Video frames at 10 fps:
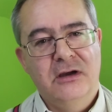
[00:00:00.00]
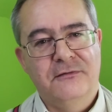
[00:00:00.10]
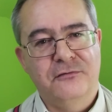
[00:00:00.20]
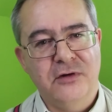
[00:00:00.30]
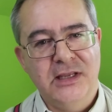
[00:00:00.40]

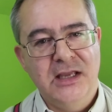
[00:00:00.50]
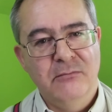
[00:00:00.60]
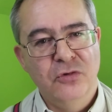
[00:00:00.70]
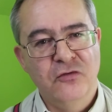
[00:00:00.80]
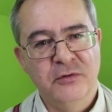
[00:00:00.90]
free
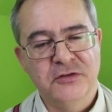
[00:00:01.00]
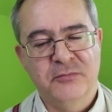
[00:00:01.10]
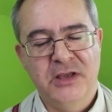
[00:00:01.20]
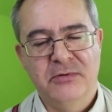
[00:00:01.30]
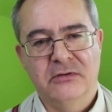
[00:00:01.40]
movement of
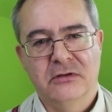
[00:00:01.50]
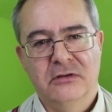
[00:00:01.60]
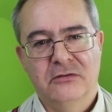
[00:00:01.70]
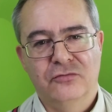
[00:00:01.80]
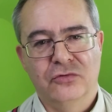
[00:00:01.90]
people
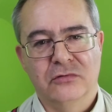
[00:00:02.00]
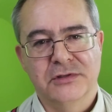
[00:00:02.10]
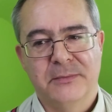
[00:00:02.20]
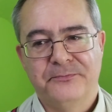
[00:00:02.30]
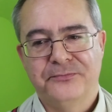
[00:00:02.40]
rules,